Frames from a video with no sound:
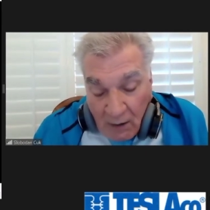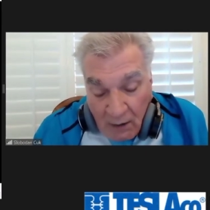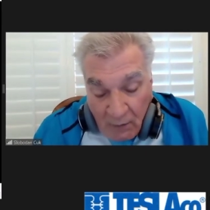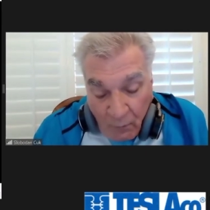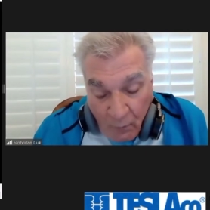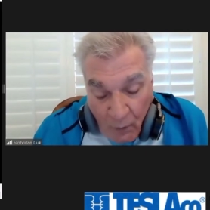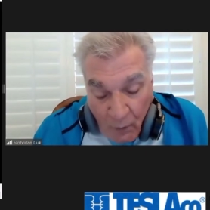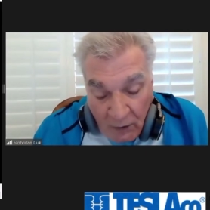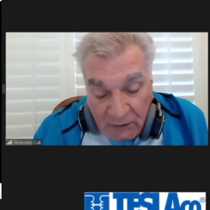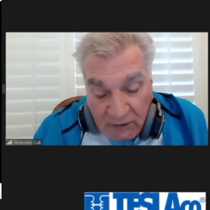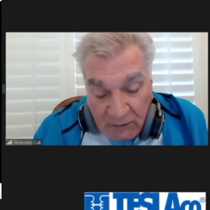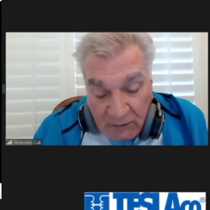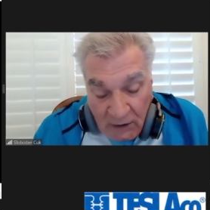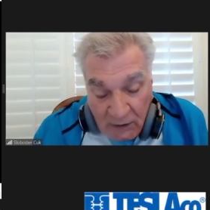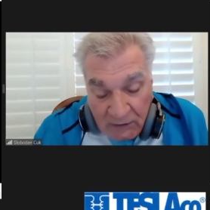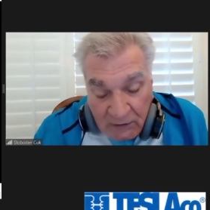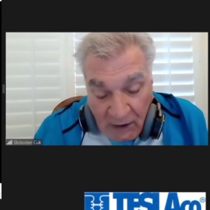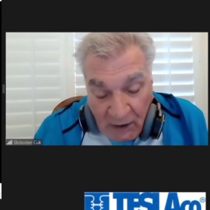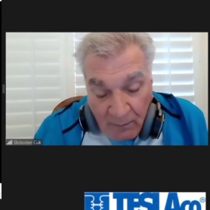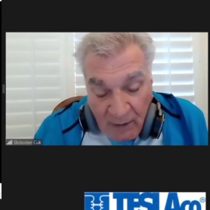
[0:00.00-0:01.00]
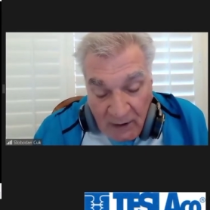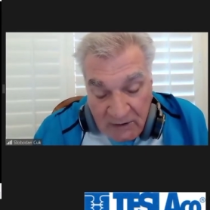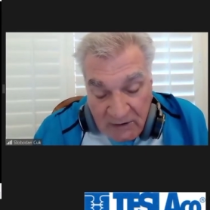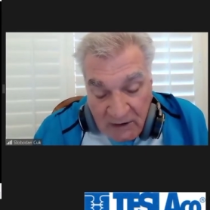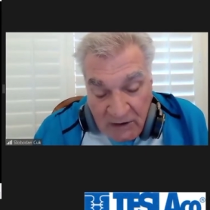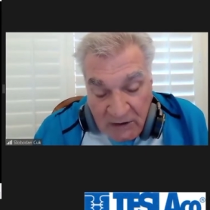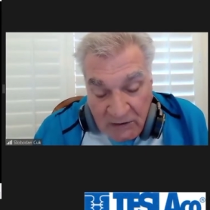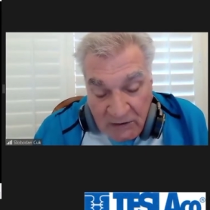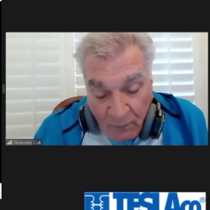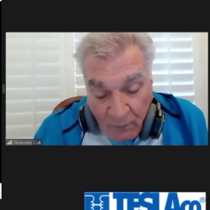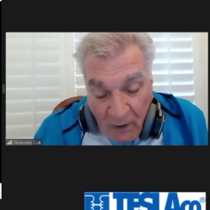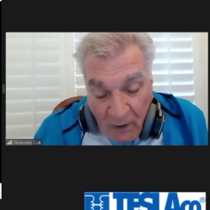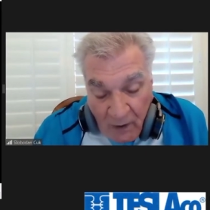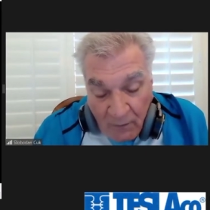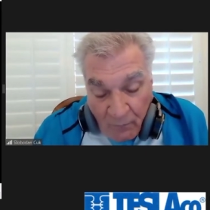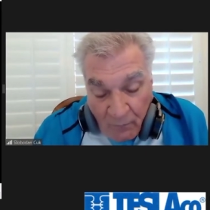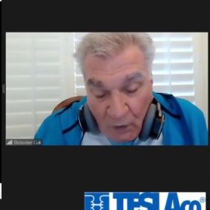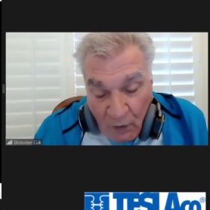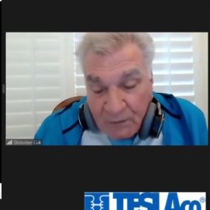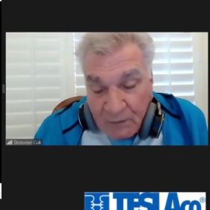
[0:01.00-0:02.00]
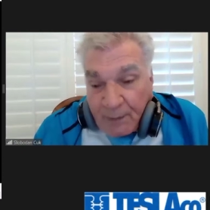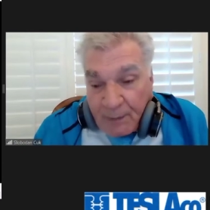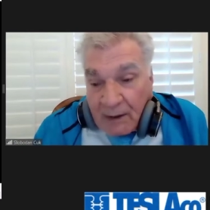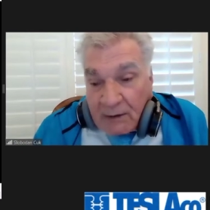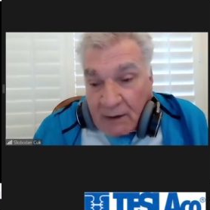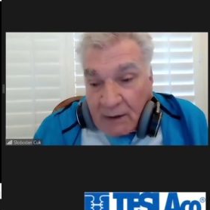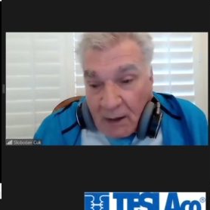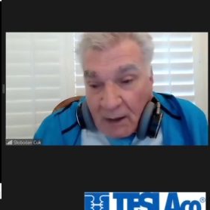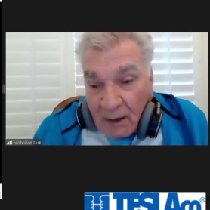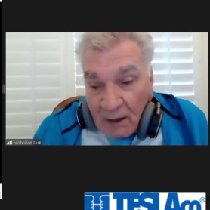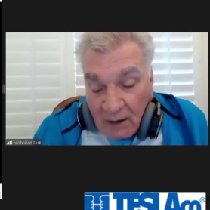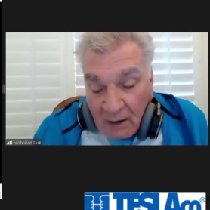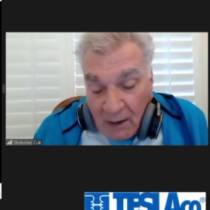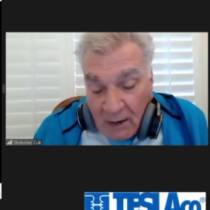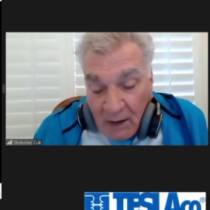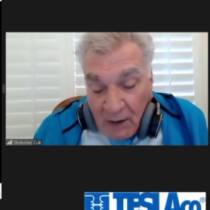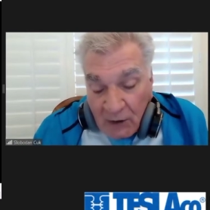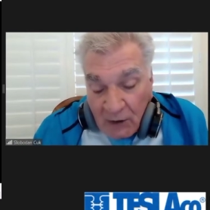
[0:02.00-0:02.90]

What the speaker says: what determines this 1 volt per turn.